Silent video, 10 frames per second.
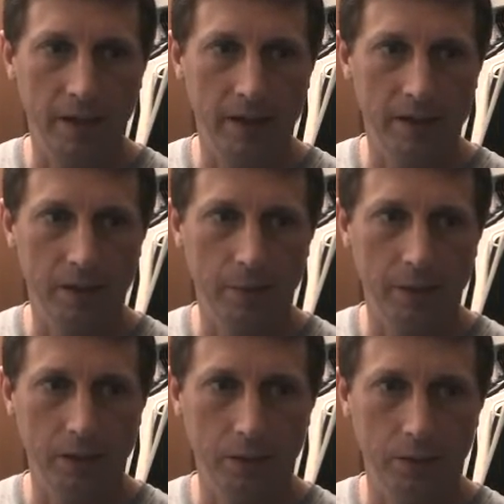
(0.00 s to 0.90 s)
and that is
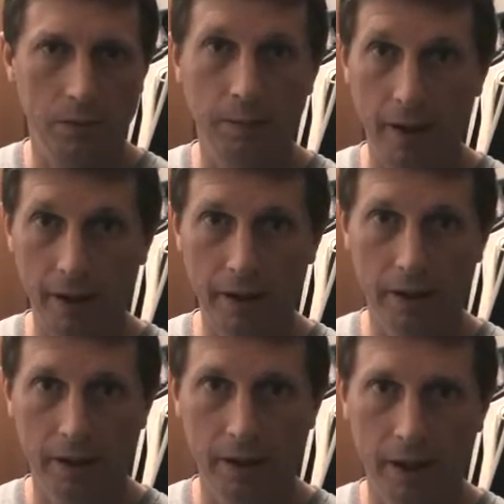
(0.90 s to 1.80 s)
simply to bear it
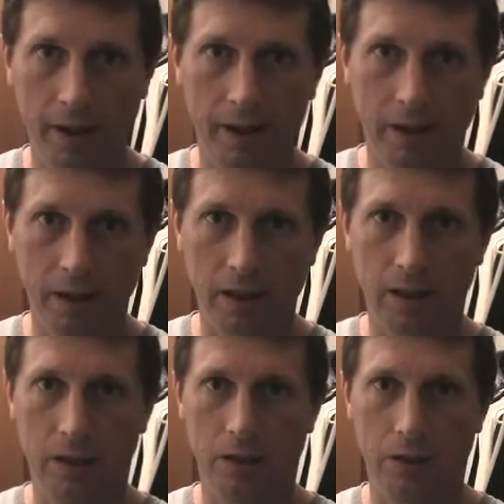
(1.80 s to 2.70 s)
and
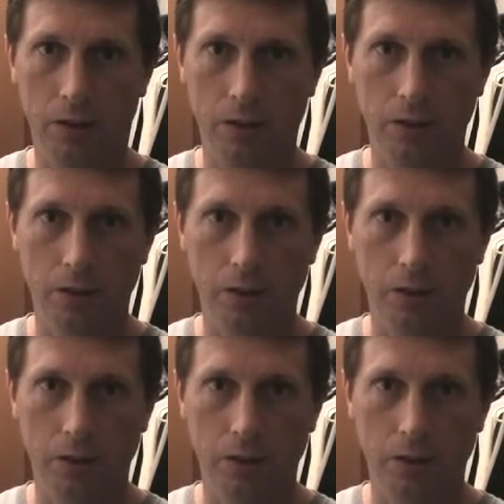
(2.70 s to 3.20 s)
to